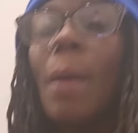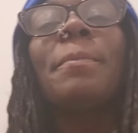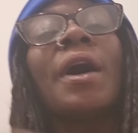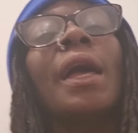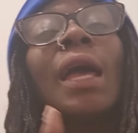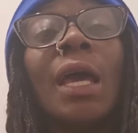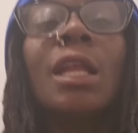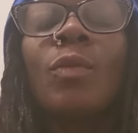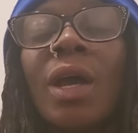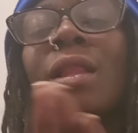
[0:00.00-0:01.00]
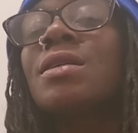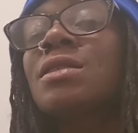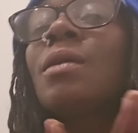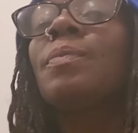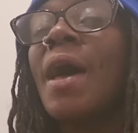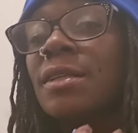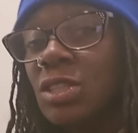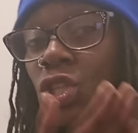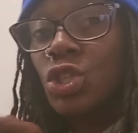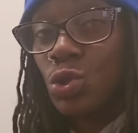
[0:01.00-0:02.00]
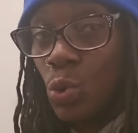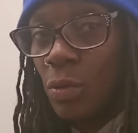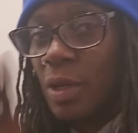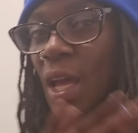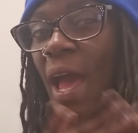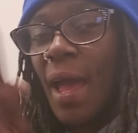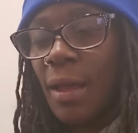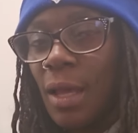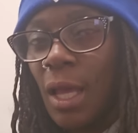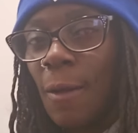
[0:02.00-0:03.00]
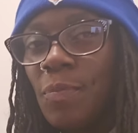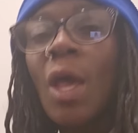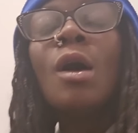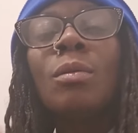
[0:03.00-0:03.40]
But anyway, let's get back to the story at hand.